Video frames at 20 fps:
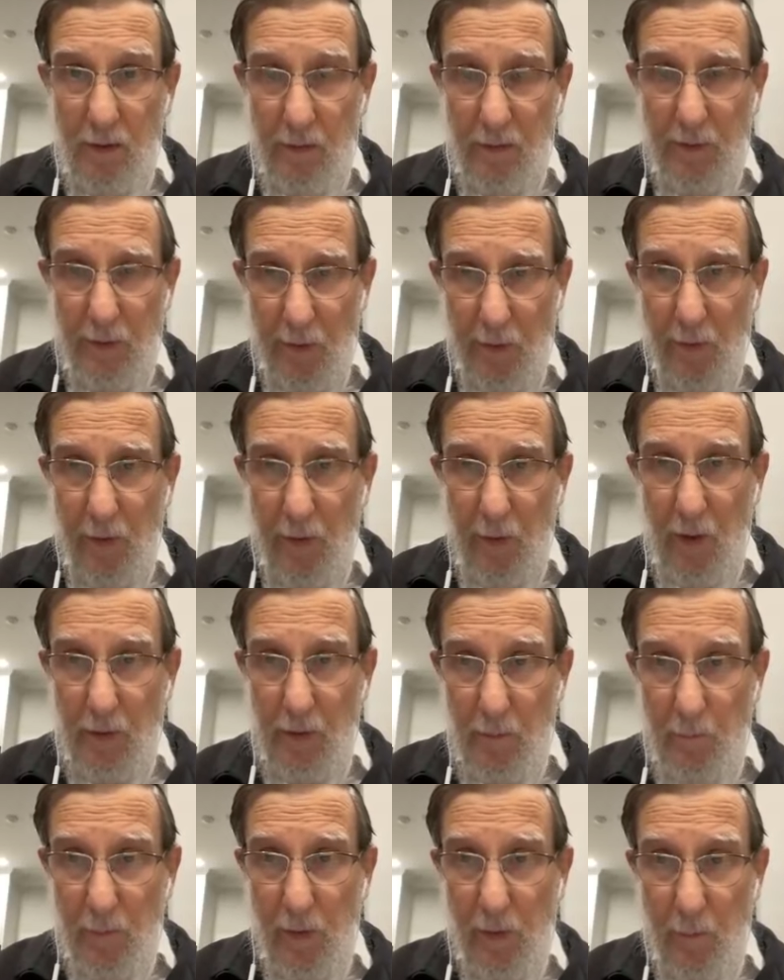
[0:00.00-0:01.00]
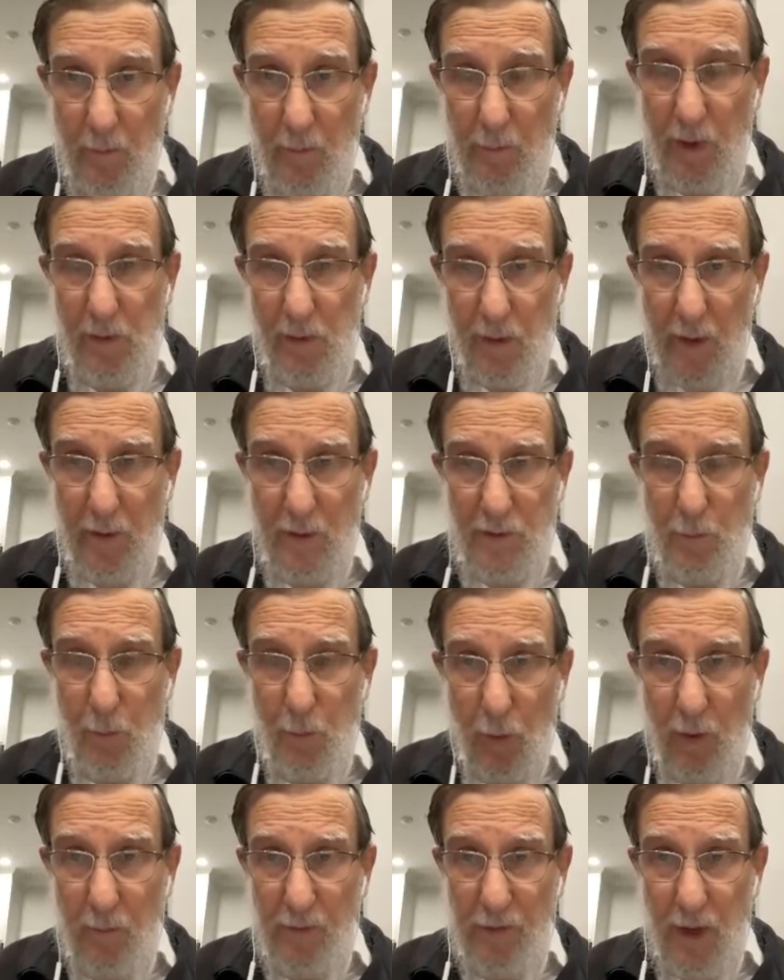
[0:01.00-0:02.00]
Dira Bitleus
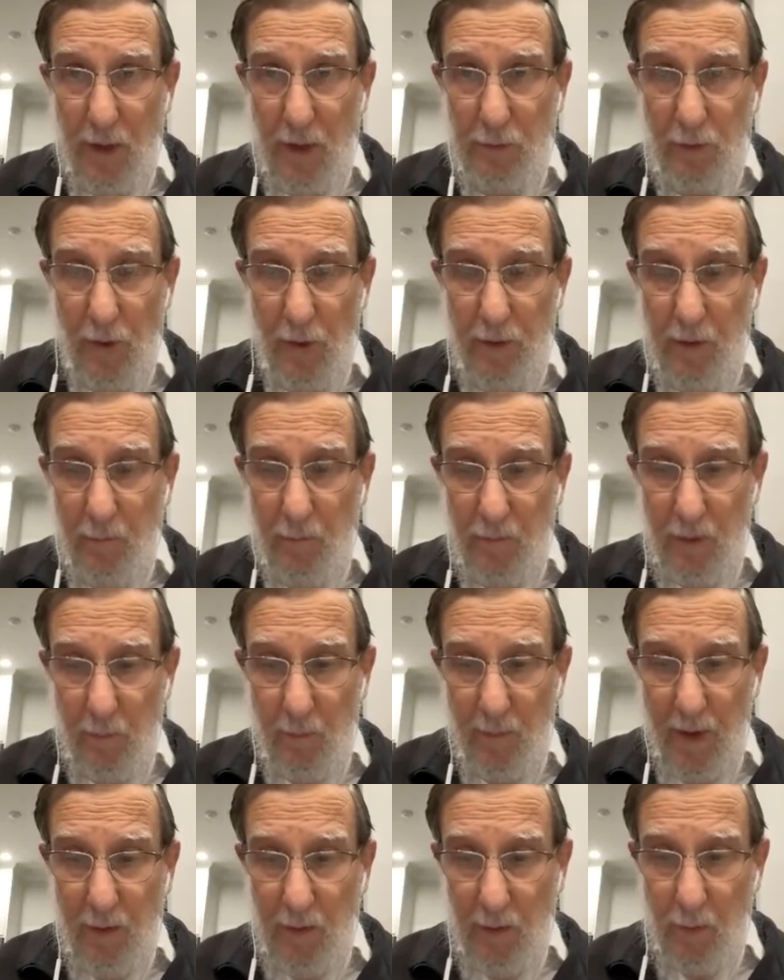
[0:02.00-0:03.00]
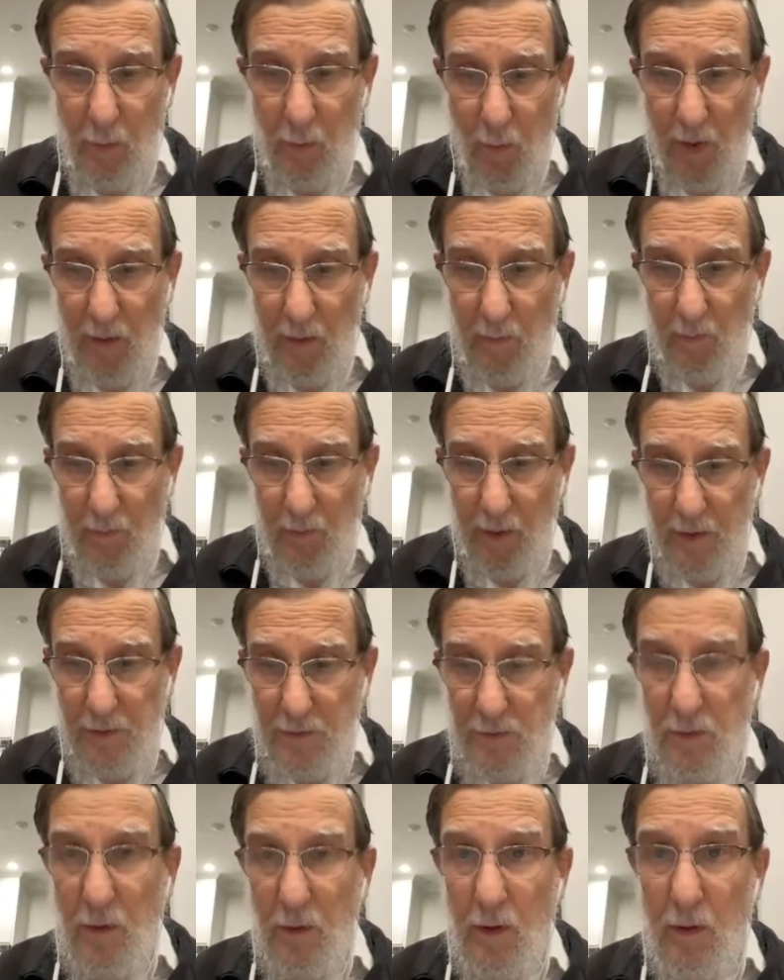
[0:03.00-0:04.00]
Barabataktainim, to make a dwelling
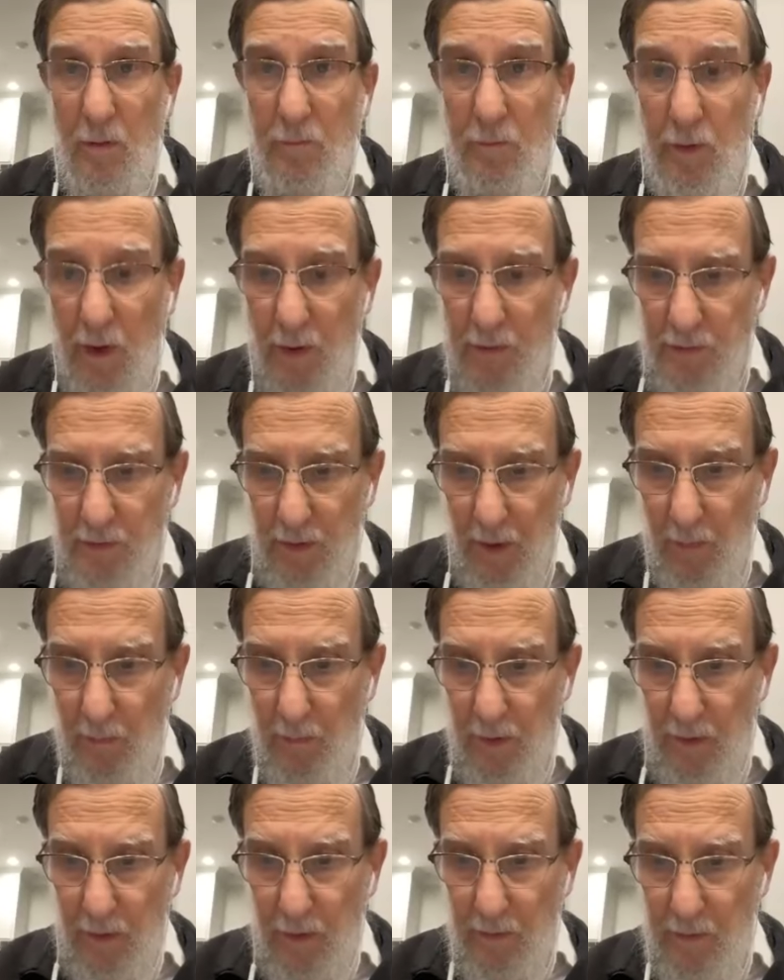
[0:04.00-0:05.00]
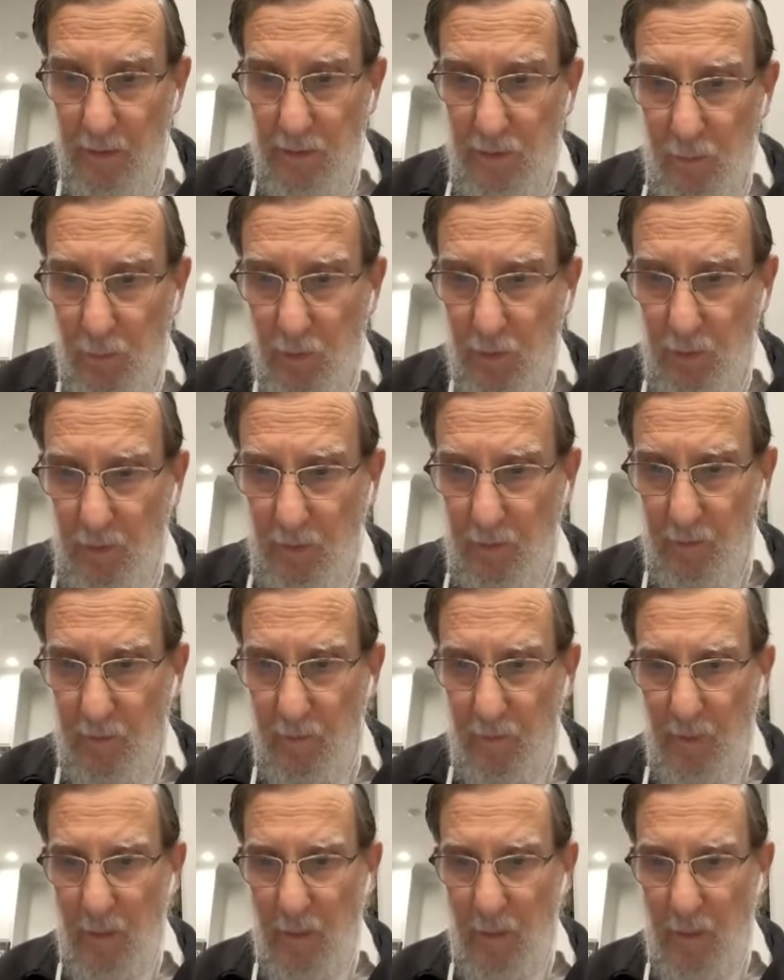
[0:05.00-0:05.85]
place for Hashem in this world.